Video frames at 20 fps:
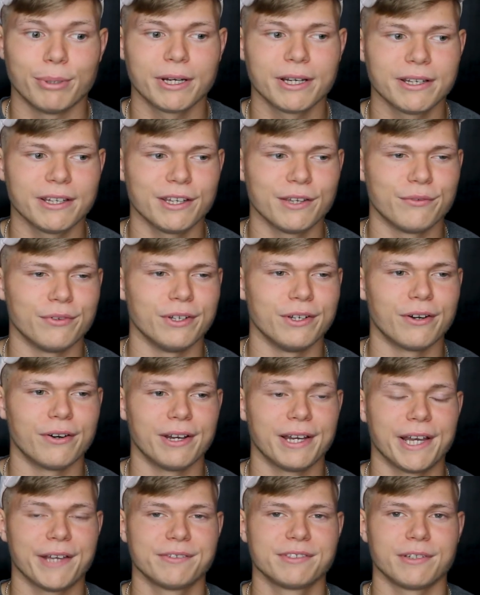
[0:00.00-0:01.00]
but if you
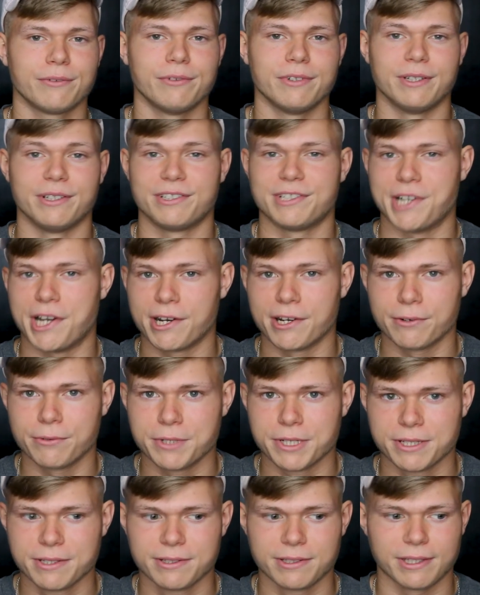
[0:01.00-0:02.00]
don't have someone to share it
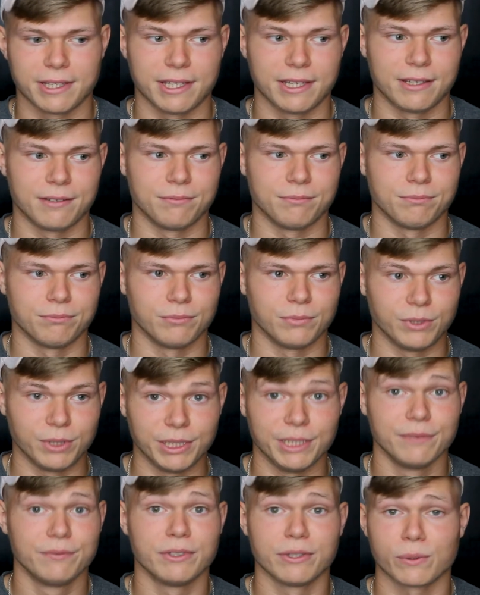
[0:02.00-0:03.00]
with and
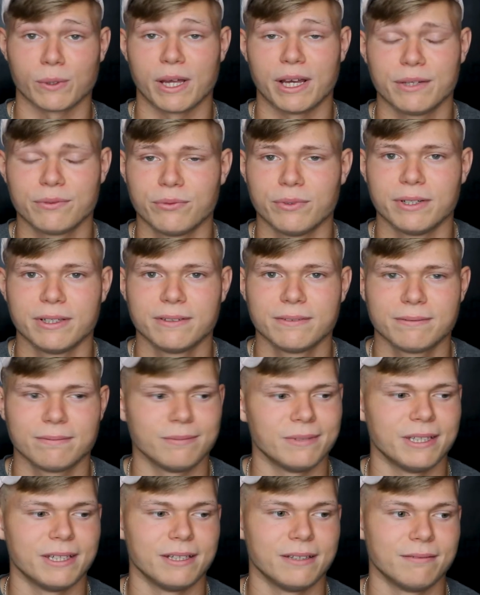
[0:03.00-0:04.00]
live your life with,
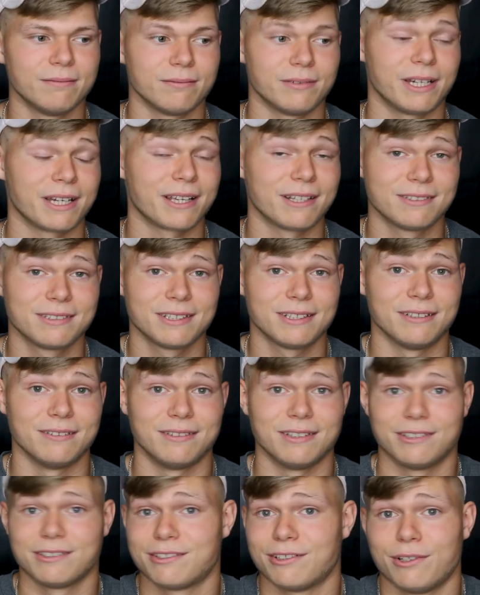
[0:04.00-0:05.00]
then like I
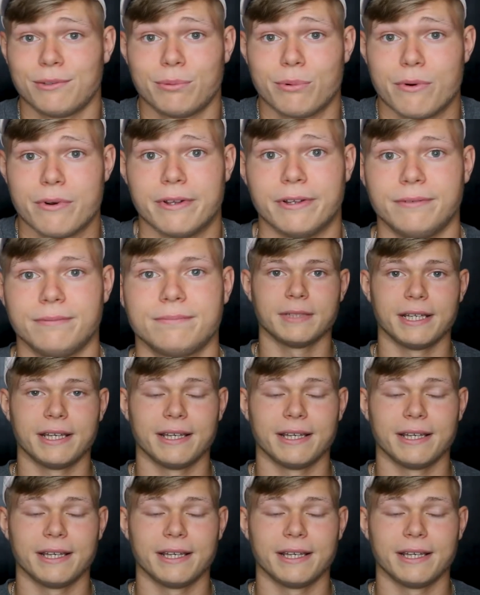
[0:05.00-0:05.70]
said, there's no point.